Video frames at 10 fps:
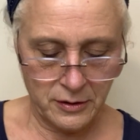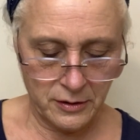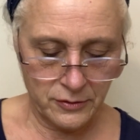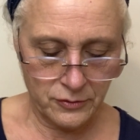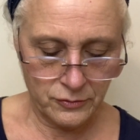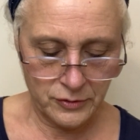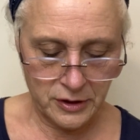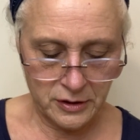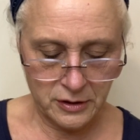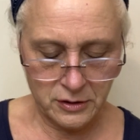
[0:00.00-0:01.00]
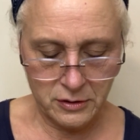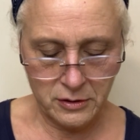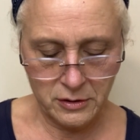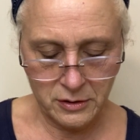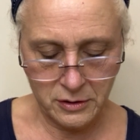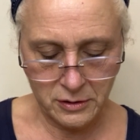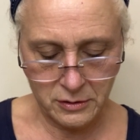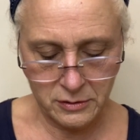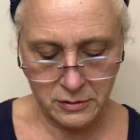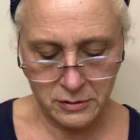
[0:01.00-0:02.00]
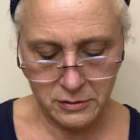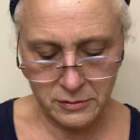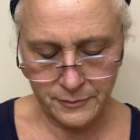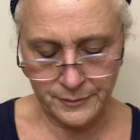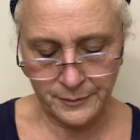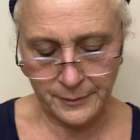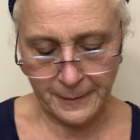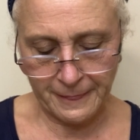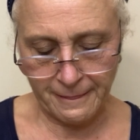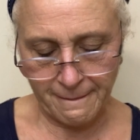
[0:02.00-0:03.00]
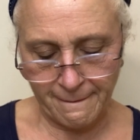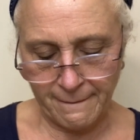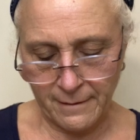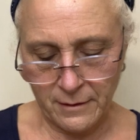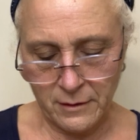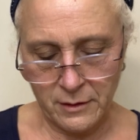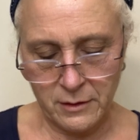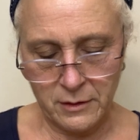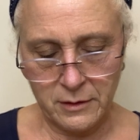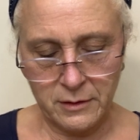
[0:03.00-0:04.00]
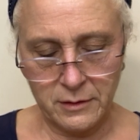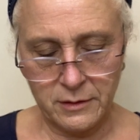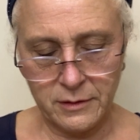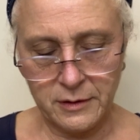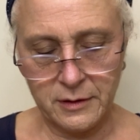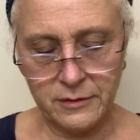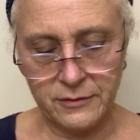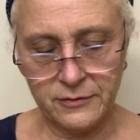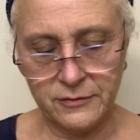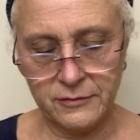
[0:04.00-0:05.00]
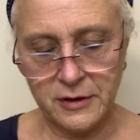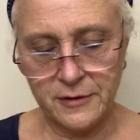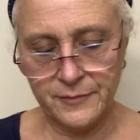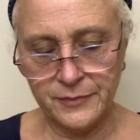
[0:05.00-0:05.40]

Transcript: on the right ear. Hang on. I think this is right.